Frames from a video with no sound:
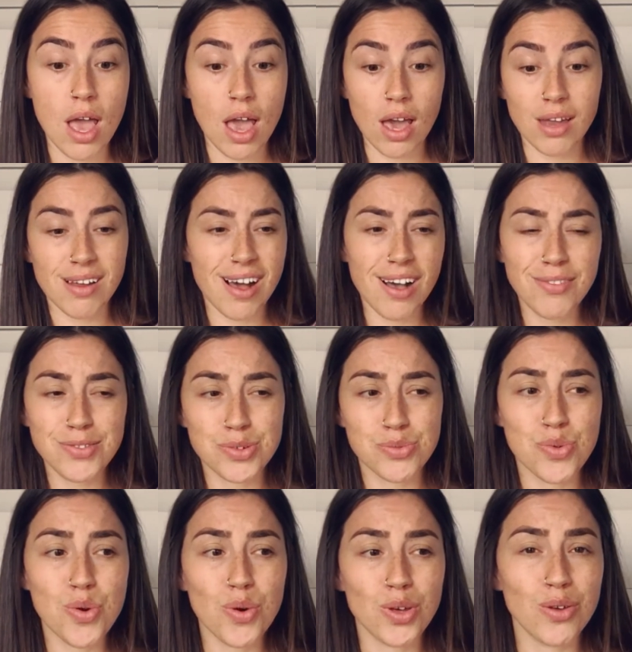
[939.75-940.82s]
And
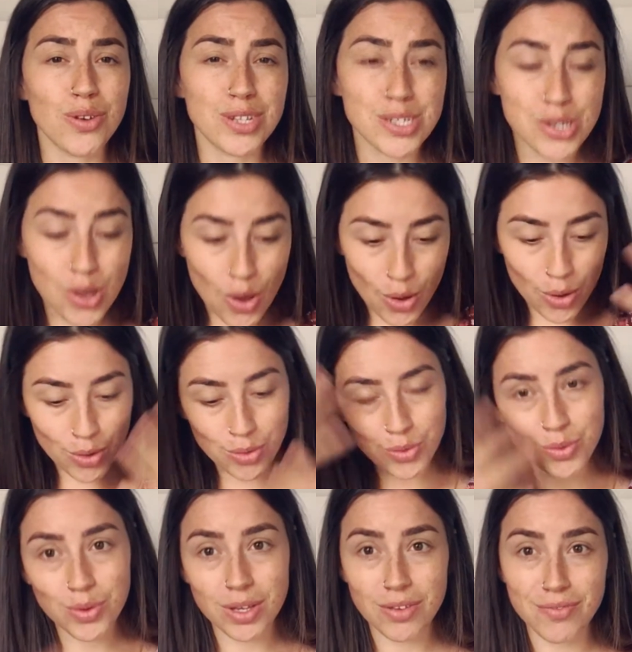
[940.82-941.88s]
after all, your
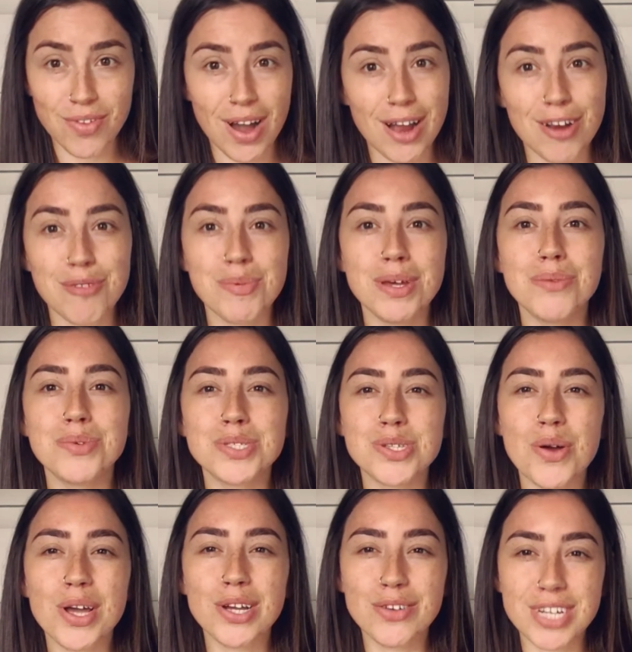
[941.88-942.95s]
internal environment, what's
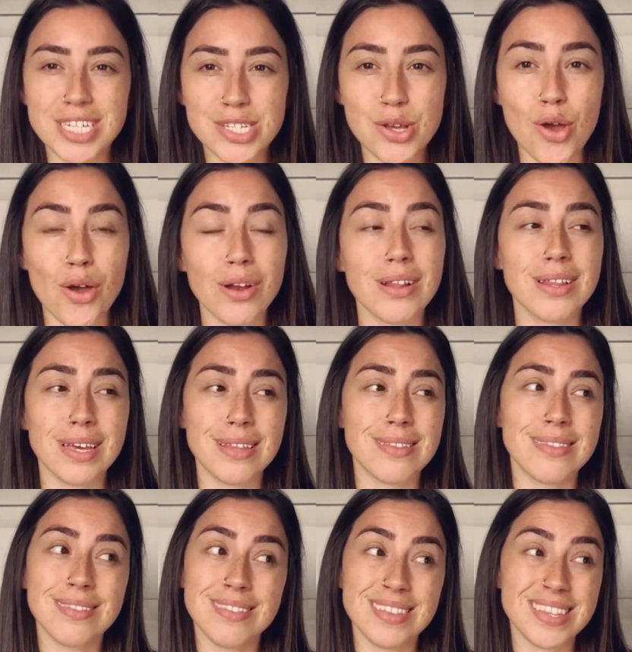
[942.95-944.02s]
going on internally,
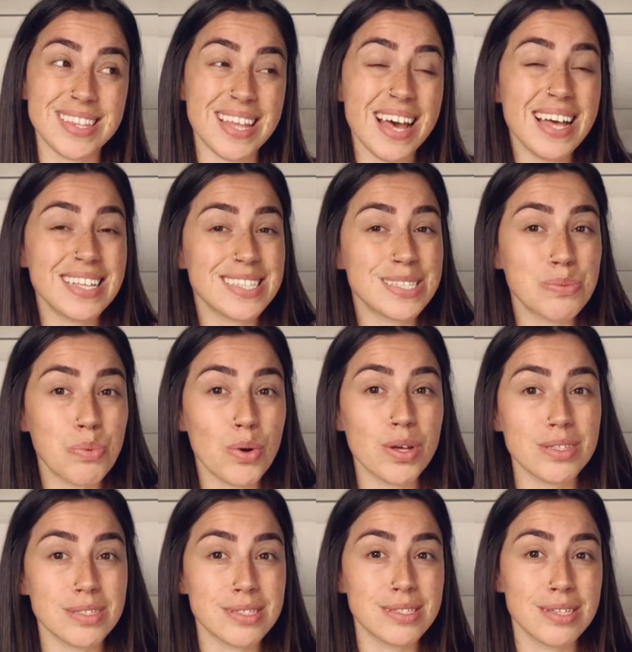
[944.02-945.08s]
that's
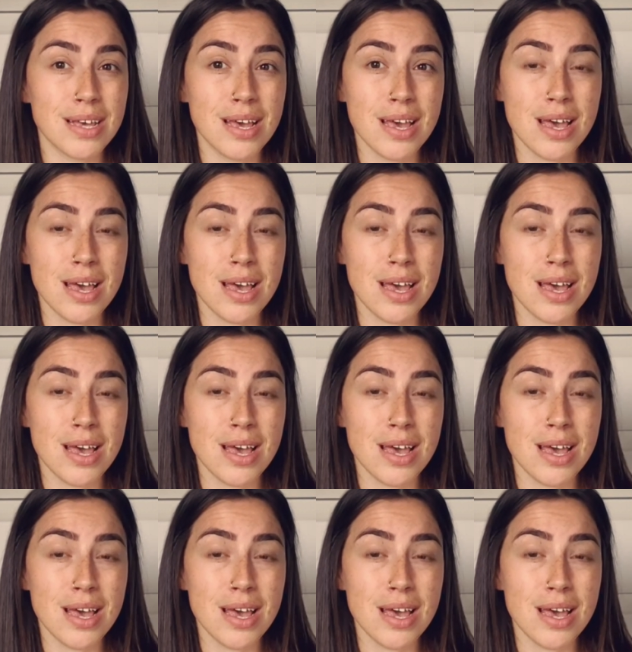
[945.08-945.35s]
what's